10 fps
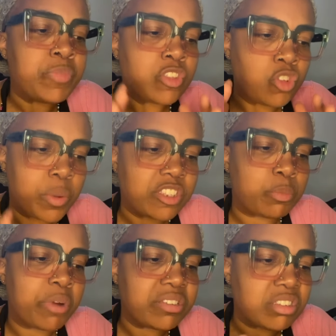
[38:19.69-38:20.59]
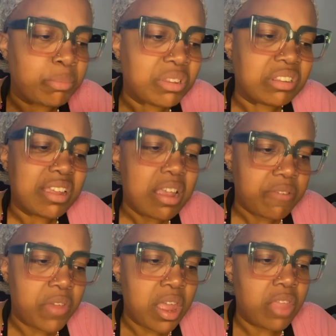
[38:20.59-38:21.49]
to express the belief
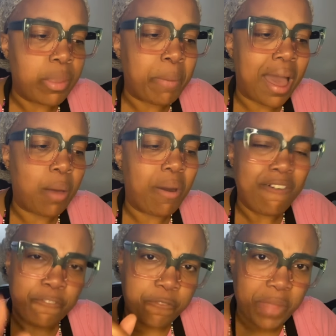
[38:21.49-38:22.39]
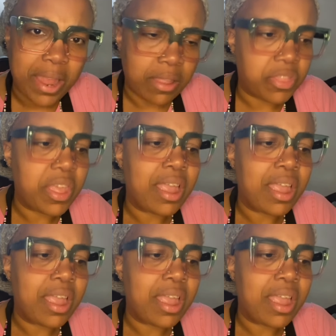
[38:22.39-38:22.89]
in the power of faith